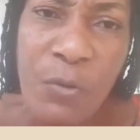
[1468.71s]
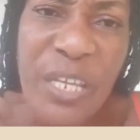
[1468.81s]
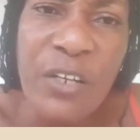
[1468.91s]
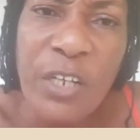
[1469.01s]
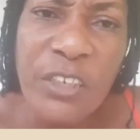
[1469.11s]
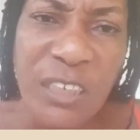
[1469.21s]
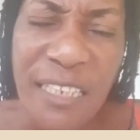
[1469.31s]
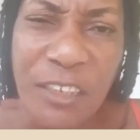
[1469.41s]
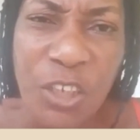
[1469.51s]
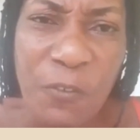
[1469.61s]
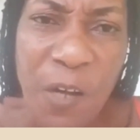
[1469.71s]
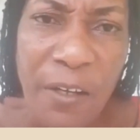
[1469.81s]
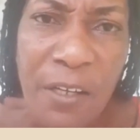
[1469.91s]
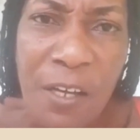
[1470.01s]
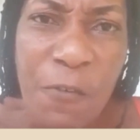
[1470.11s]
When you grudge Tina chin
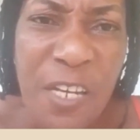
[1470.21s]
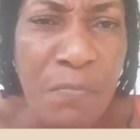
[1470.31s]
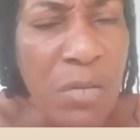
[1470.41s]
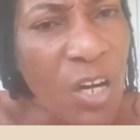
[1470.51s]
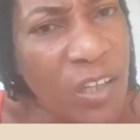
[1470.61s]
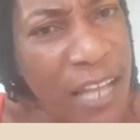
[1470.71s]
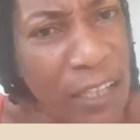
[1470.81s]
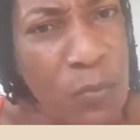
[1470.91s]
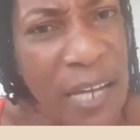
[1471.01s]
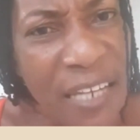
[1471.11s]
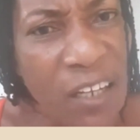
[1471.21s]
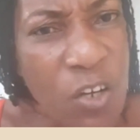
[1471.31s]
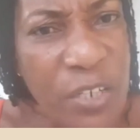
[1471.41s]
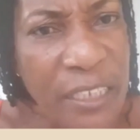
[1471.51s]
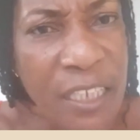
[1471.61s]
for? For the blood clot woman
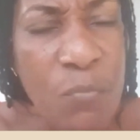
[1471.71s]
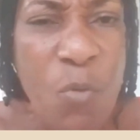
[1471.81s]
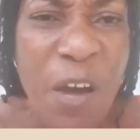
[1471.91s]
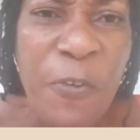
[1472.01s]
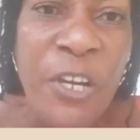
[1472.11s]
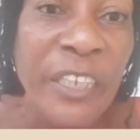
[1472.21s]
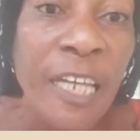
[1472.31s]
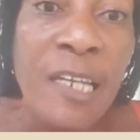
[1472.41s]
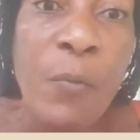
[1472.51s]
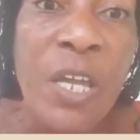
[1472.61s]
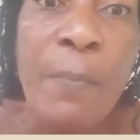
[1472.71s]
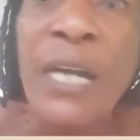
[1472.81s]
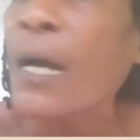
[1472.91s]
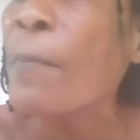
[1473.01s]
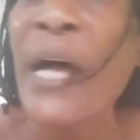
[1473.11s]
decorated. Mama for your cake them where you
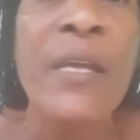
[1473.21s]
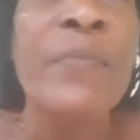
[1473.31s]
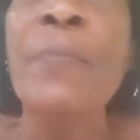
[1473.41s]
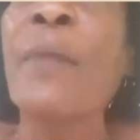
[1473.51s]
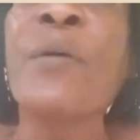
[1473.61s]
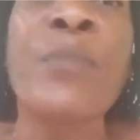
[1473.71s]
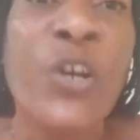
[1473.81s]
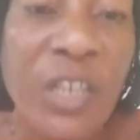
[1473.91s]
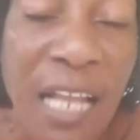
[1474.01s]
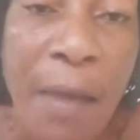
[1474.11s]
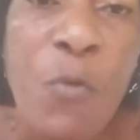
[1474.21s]
bake bad them them me blood clot.